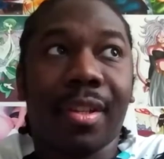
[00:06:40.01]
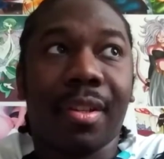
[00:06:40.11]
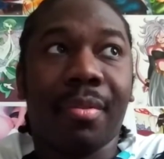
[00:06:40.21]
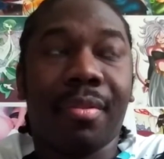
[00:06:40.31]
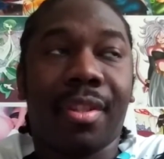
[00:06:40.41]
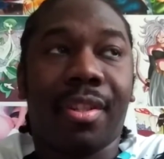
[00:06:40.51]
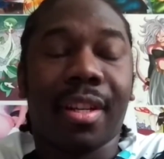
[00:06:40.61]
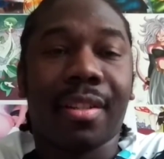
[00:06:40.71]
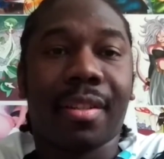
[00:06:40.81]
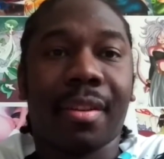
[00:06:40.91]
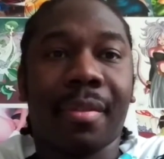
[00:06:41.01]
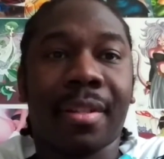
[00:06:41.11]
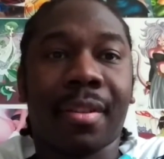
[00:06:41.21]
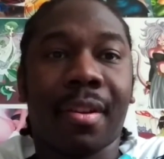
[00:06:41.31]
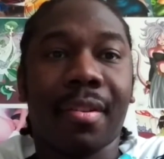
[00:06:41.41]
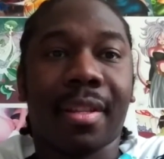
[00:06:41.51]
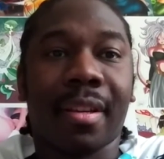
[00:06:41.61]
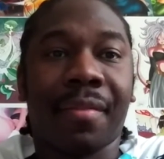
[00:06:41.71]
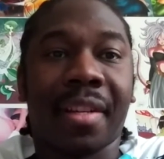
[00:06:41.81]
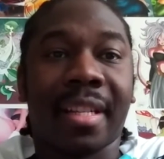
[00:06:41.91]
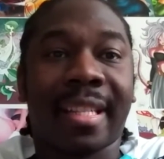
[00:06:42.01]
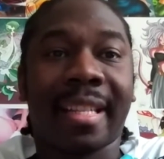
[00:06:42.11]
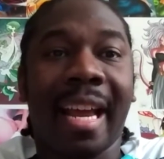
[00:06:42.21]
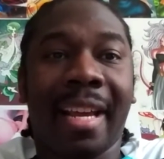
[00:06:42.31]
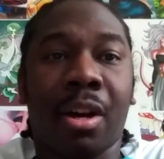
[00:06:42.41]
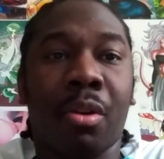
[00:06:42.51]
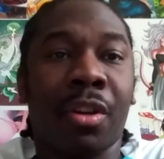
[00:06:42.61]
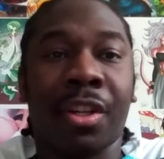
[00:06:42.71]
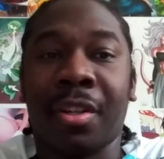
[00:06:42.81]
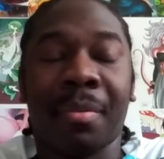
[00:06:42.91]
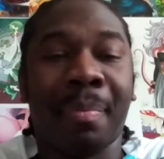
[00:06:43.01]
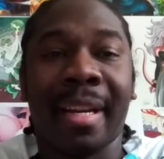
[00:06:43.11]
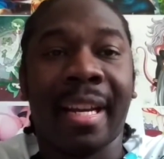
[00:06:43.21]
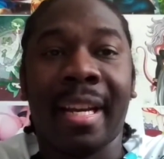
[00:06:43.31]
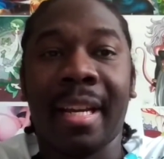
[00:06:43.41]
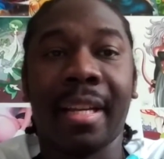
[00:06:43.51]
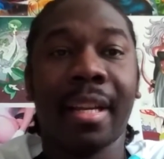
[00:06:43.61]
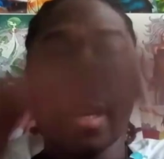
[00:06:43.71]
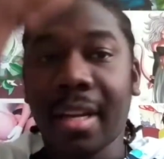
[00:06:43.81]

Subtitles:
who's just the result of a psych ogre being